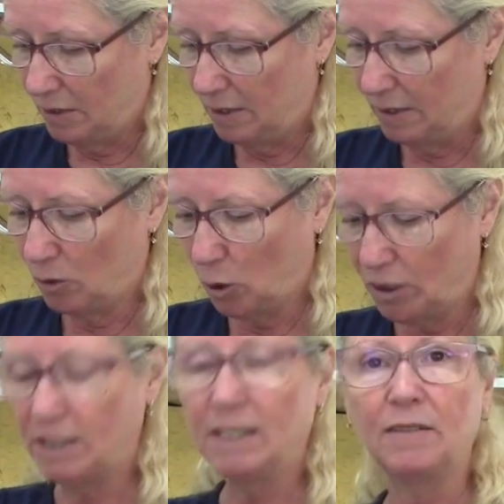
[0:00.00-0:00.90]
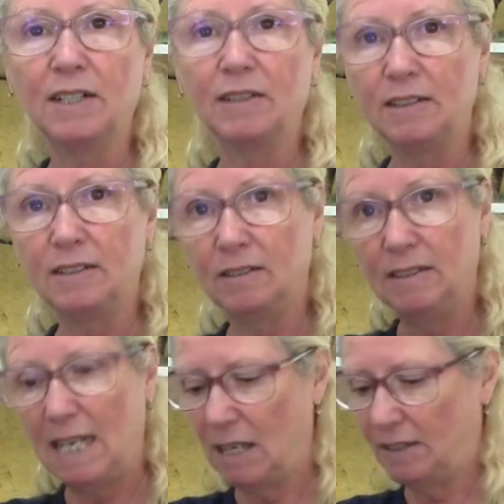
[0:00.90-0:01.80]
the coarseness of the
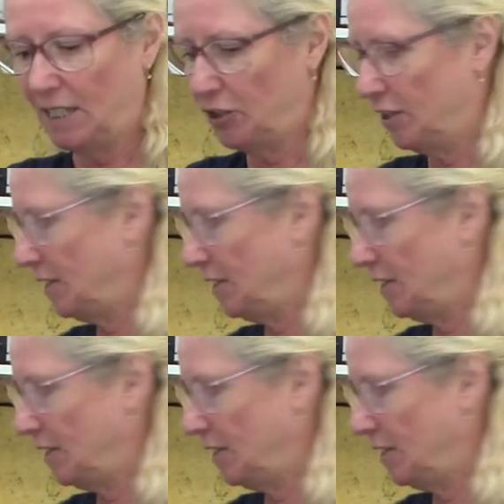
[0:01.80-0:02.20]
texture of the